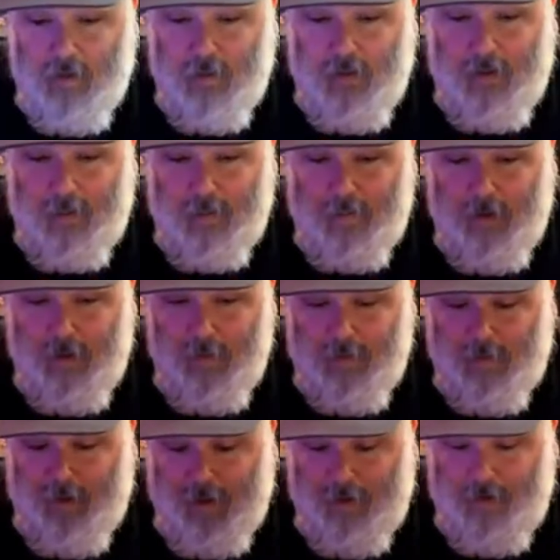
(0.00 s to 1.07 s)
Well, nope.
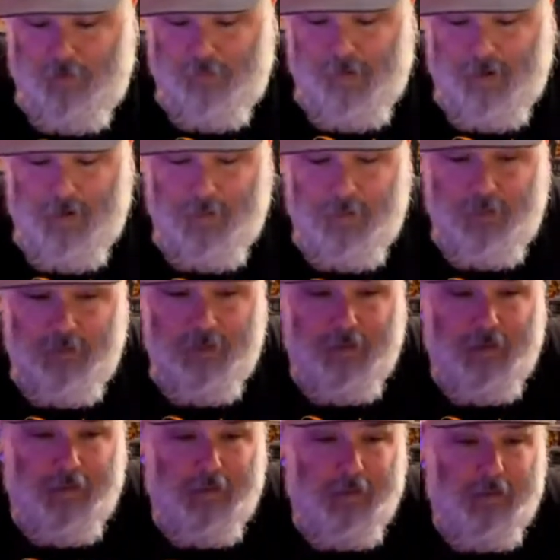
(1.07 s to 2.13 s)
I just found
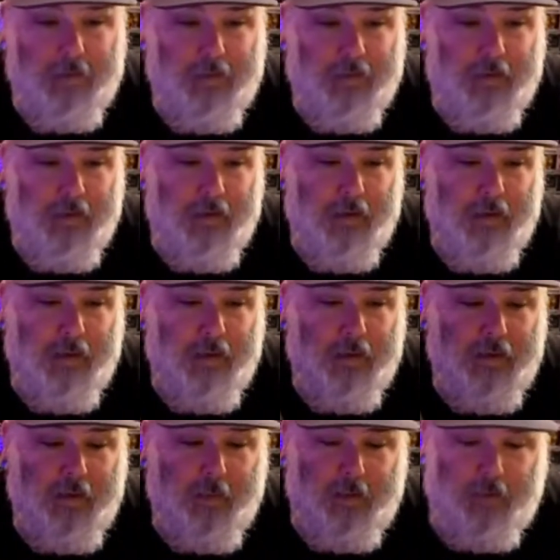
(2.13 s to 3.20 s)

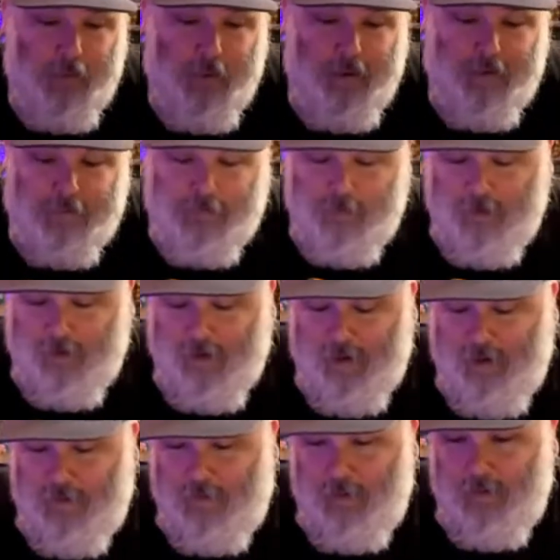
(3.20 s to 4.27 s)
number 12. Okay,
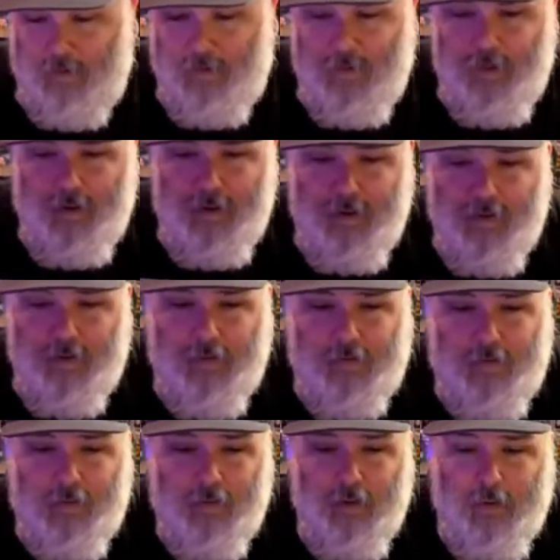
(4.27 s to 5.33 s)
so this
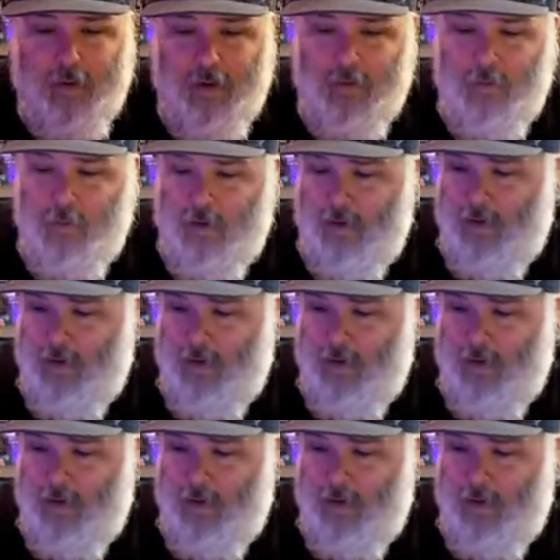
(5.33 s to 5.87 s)
is Logan's